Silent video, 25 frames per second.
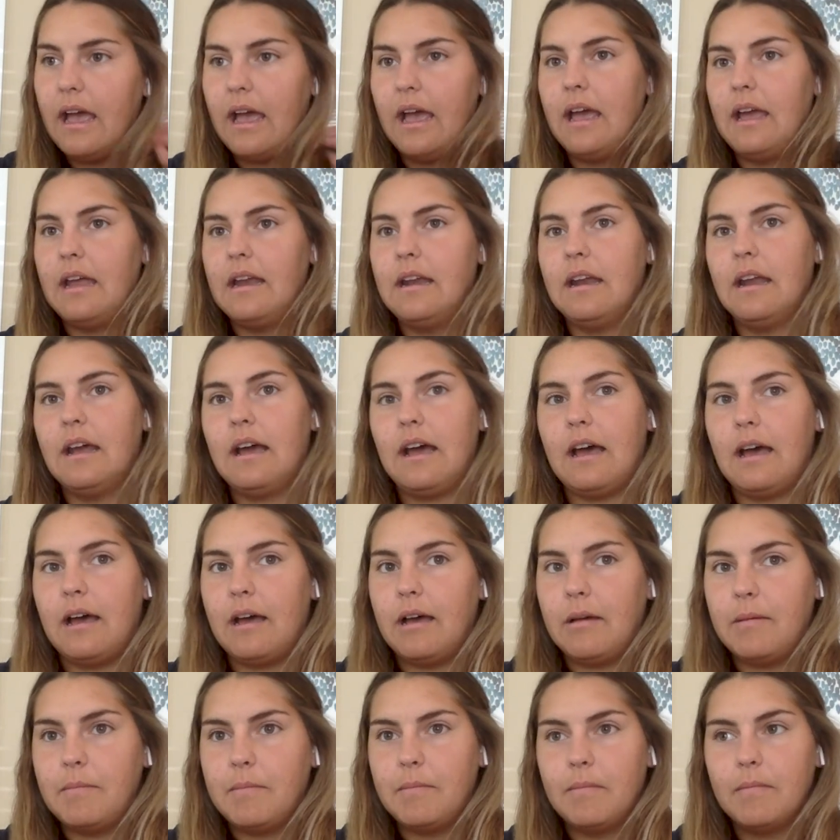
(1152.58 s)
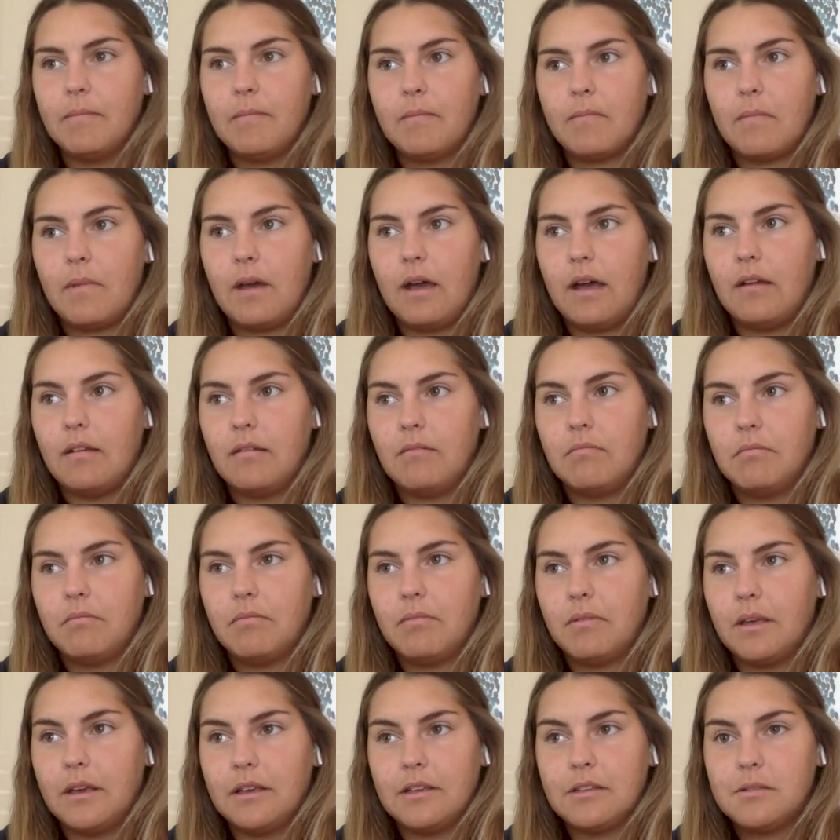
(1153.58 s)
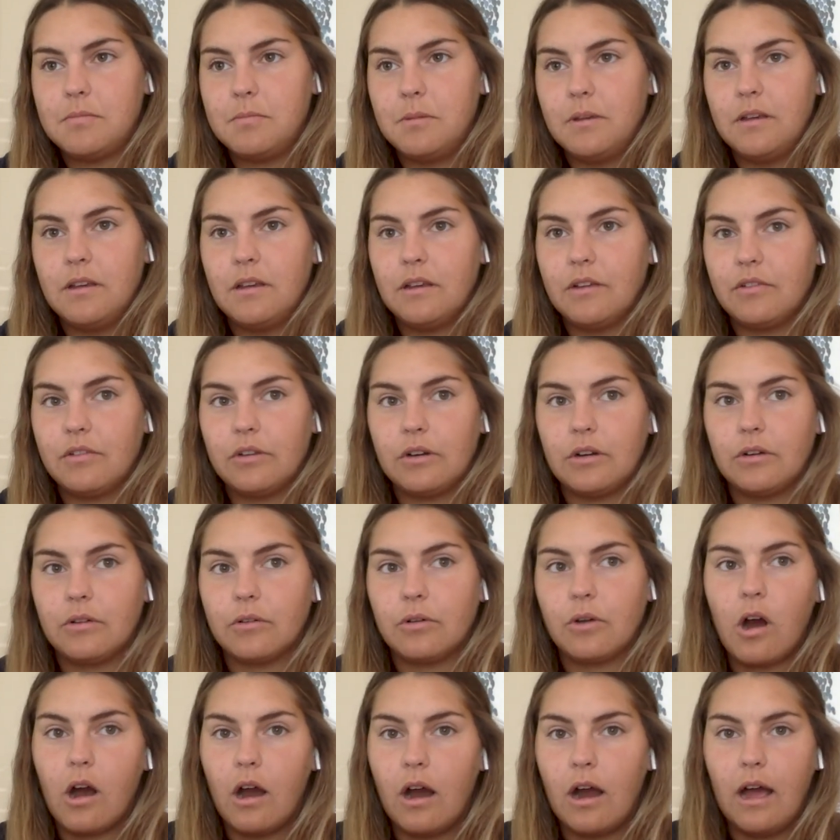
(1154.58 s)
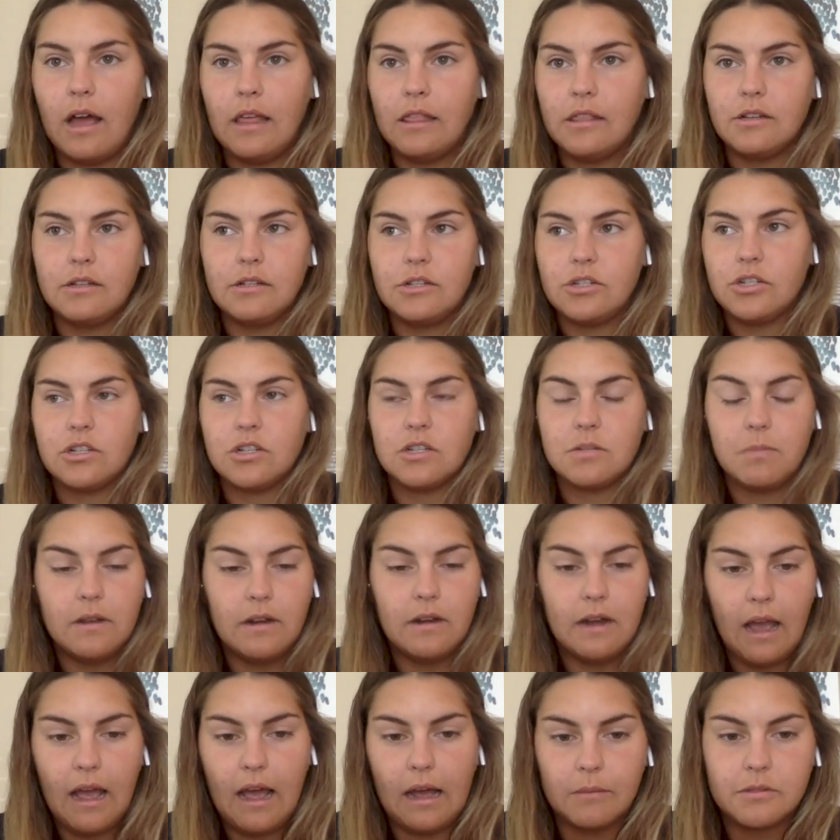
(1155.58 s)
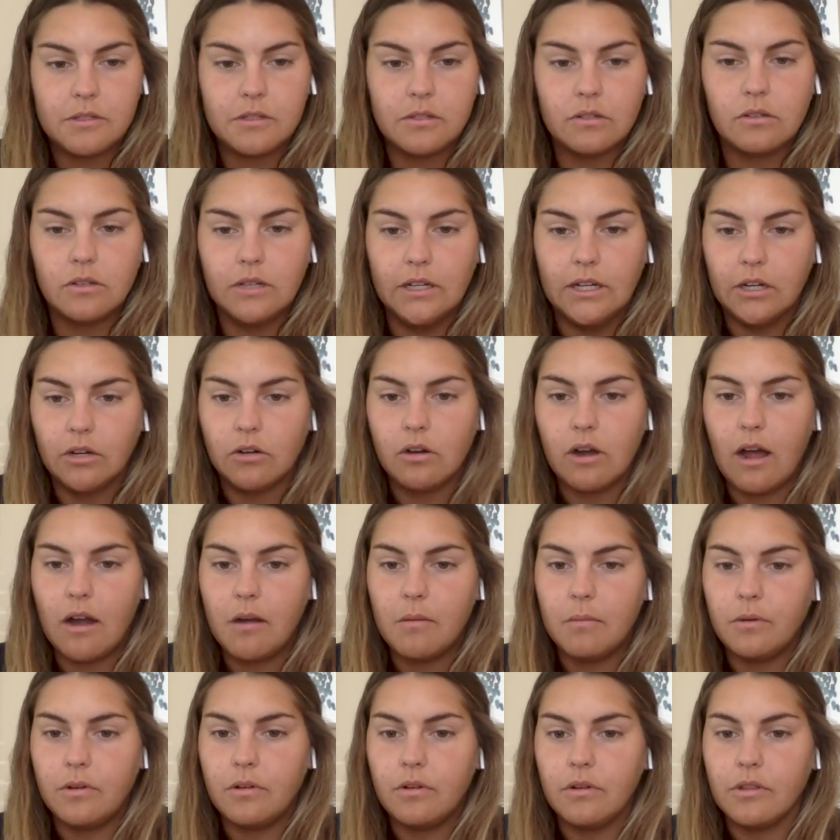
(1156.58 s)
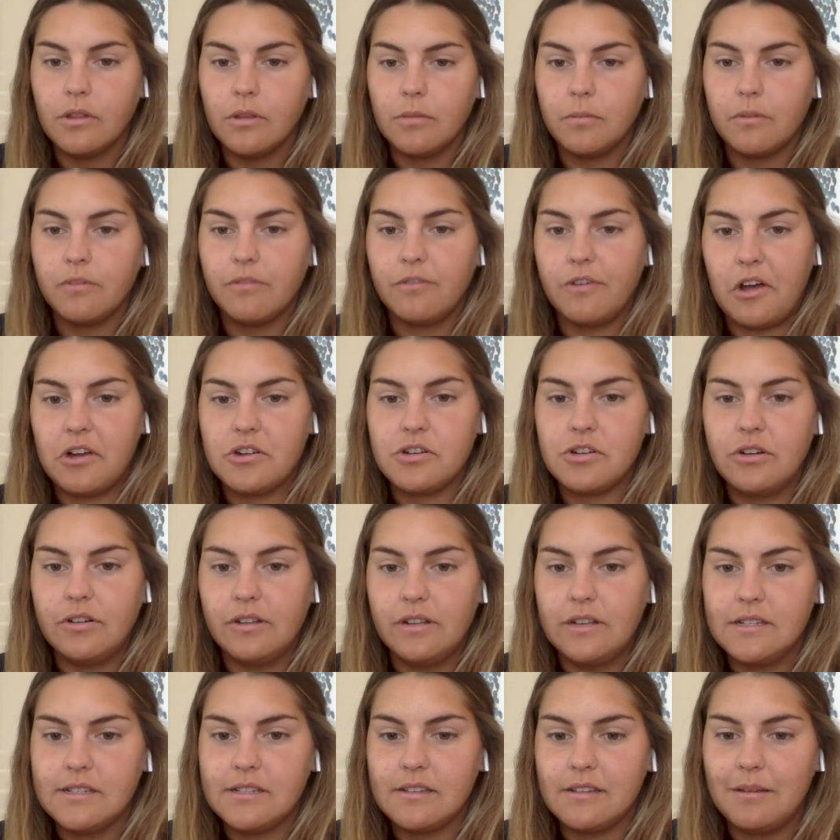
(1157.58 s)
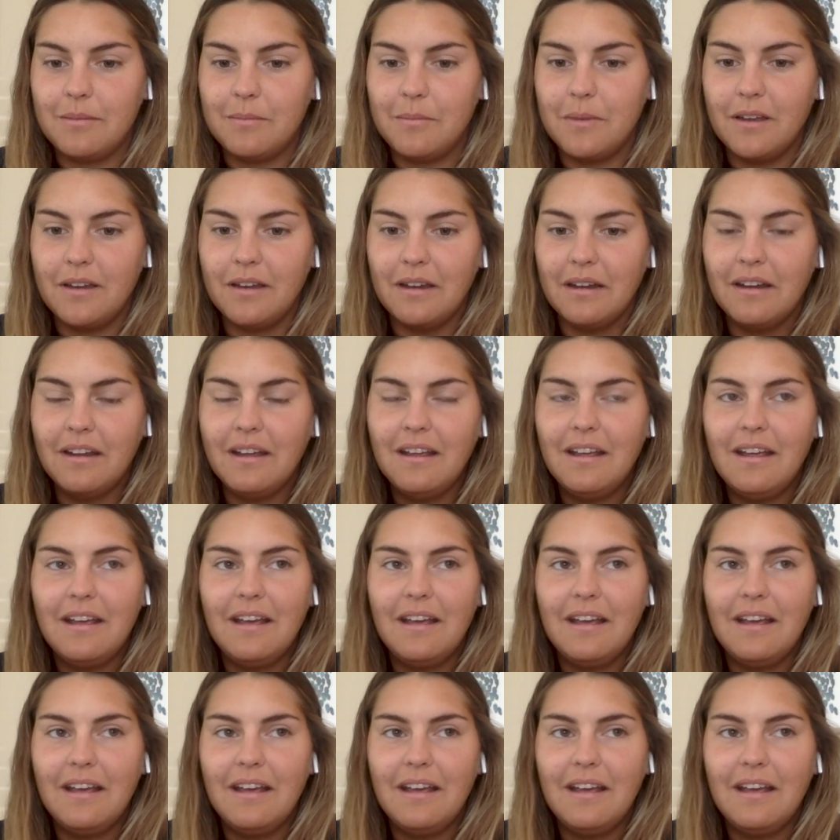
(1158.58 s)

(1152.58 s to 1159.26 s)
and um i like speaking for aurora i it's just been absolutely incredible the professionalism and